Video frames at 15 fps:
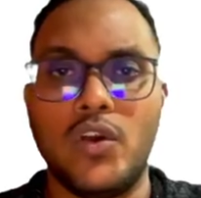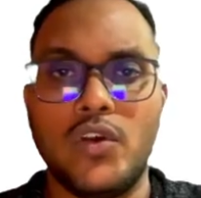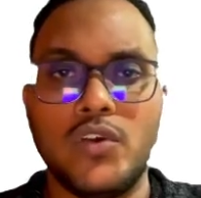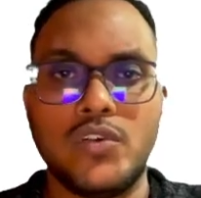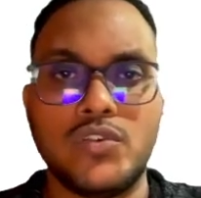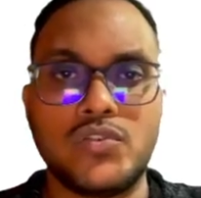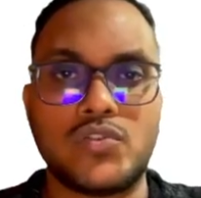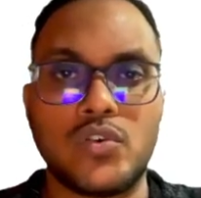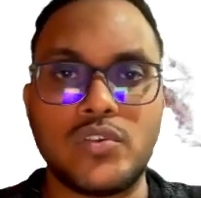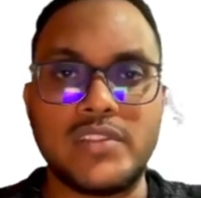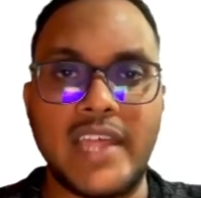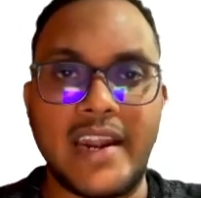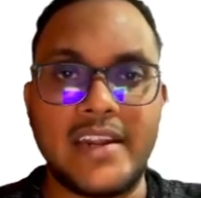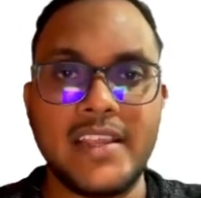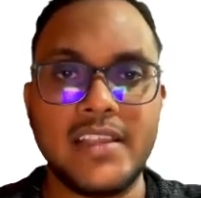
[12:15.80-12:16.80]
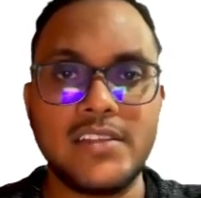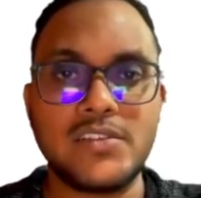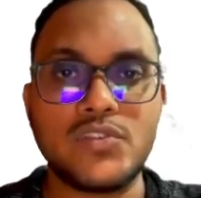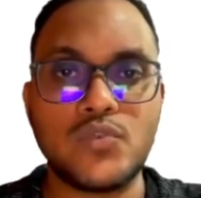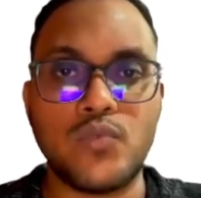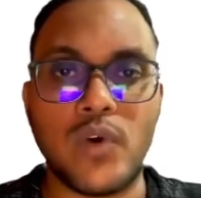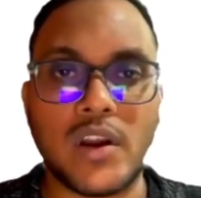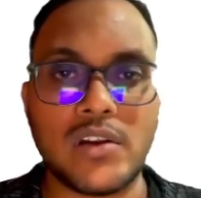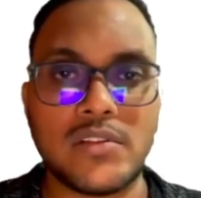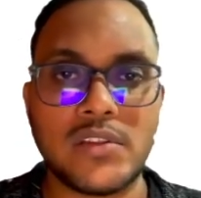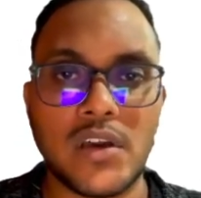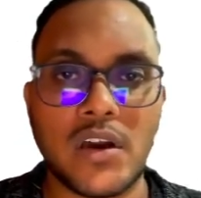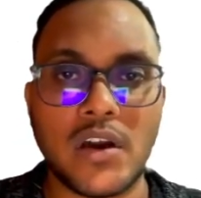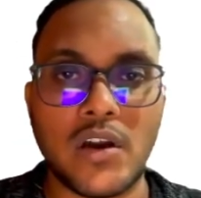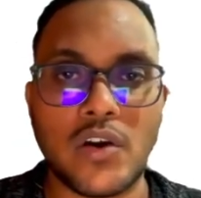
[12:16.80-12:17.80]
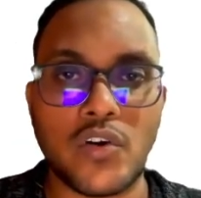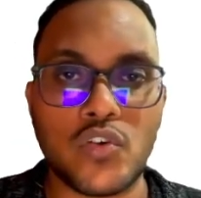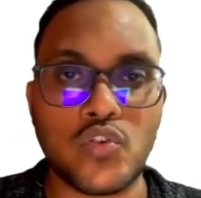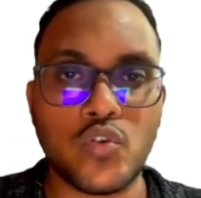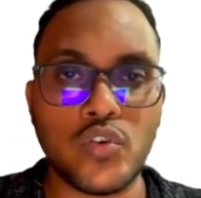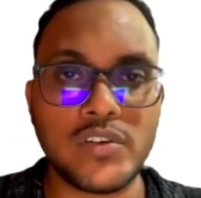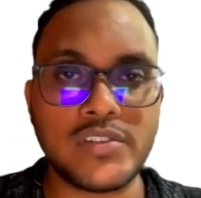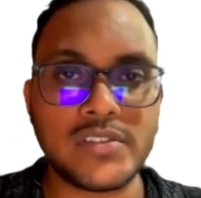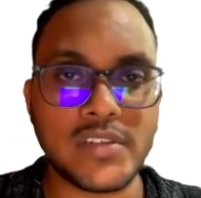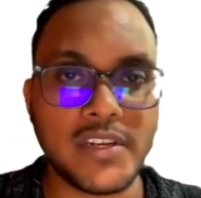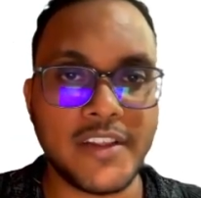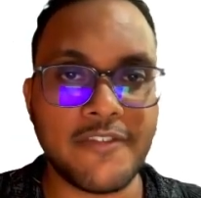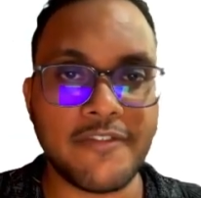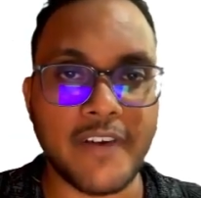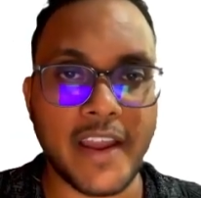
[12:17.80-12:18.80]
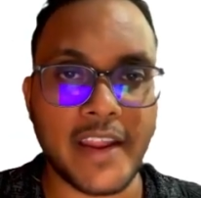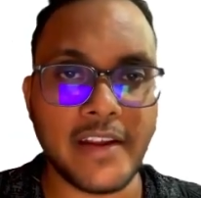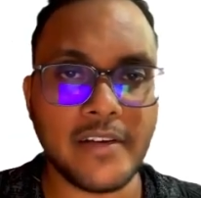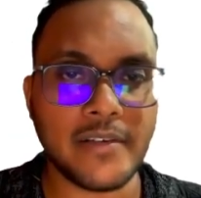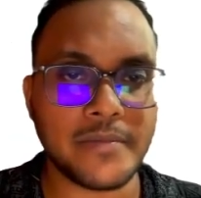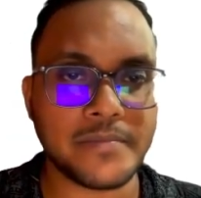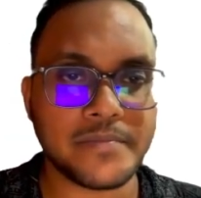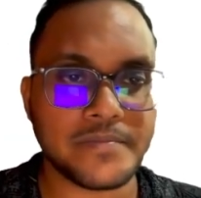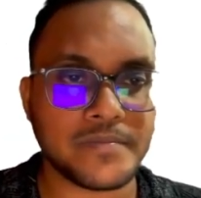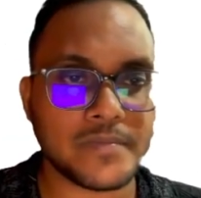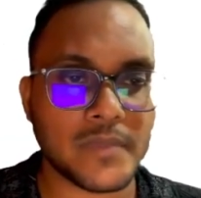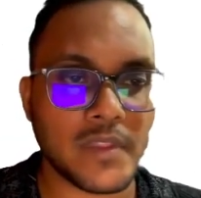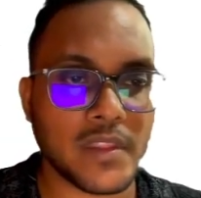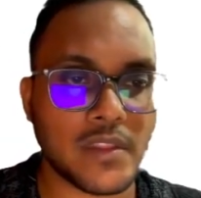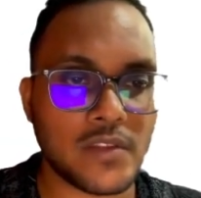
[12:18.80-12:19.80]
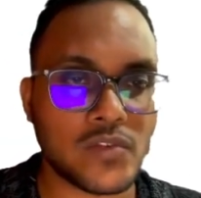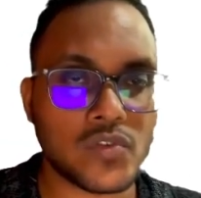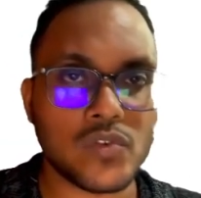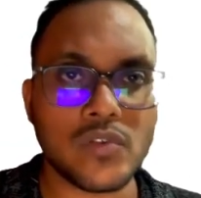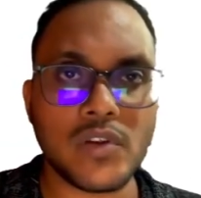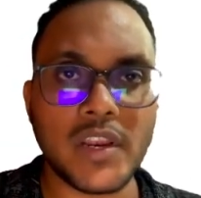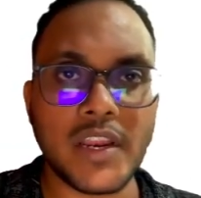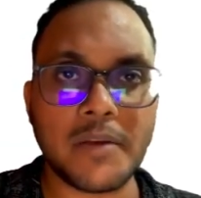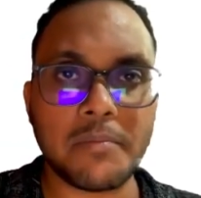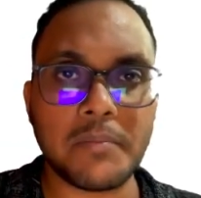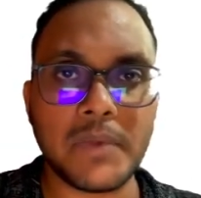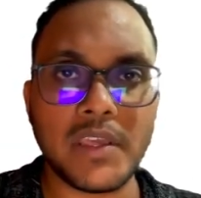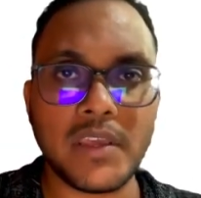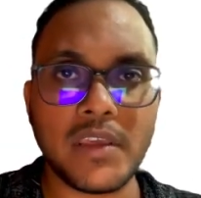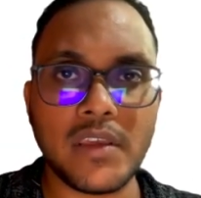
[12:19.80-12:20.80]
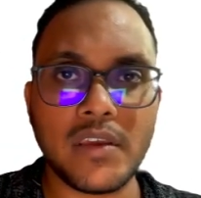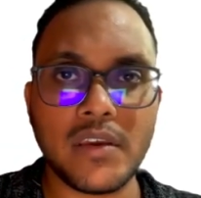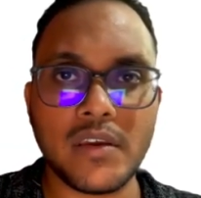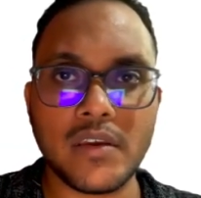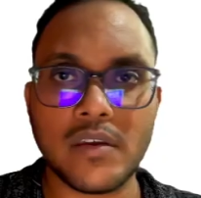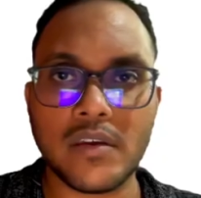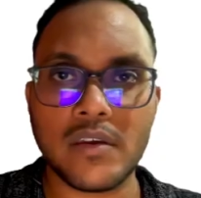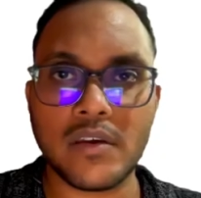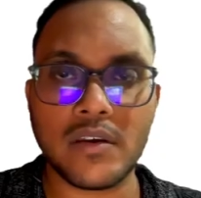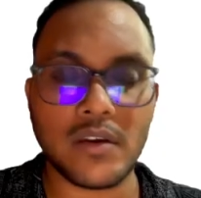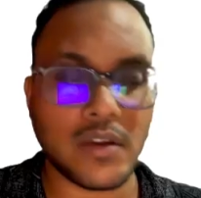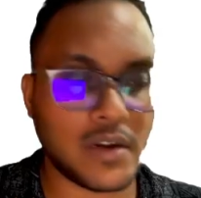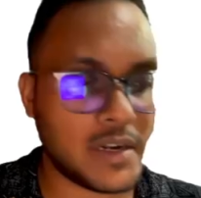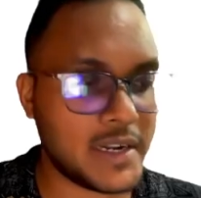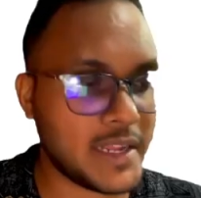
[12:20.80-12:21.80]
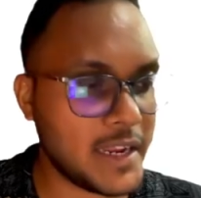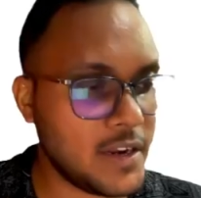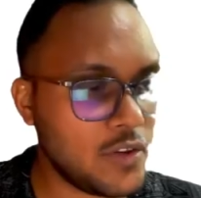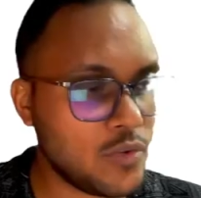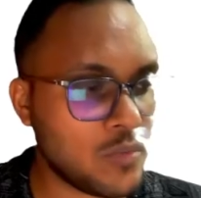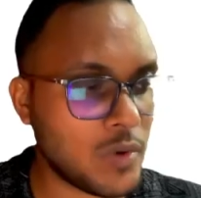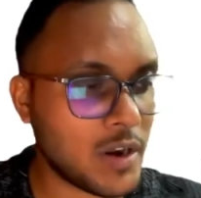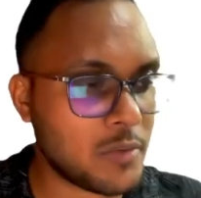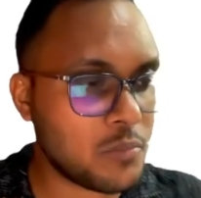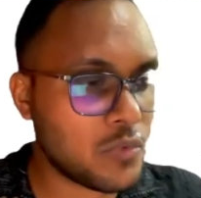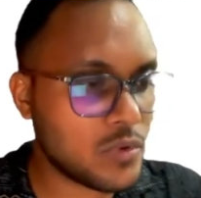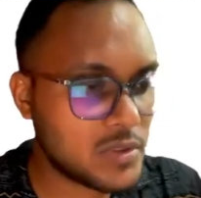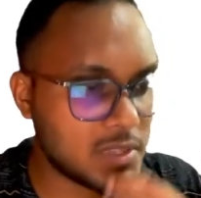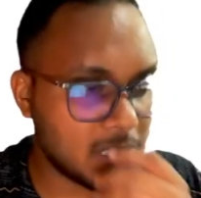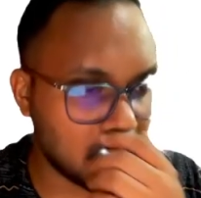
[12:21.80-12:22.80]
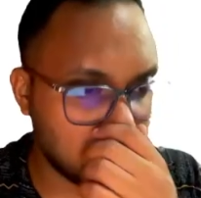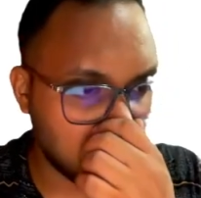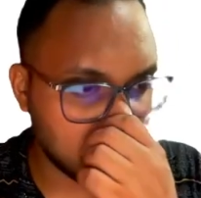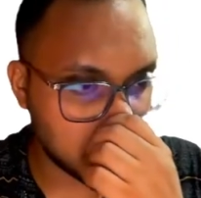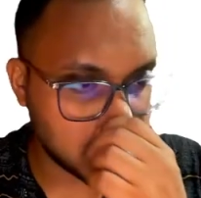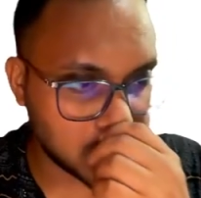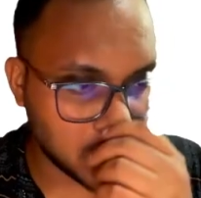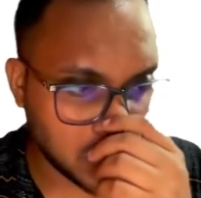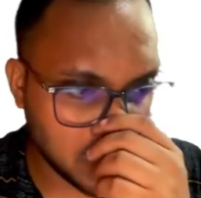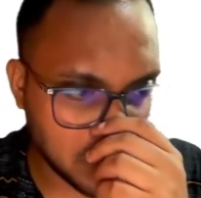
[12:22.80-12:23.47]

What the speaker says: so that is what the routes define. So let me tell you one more thing also.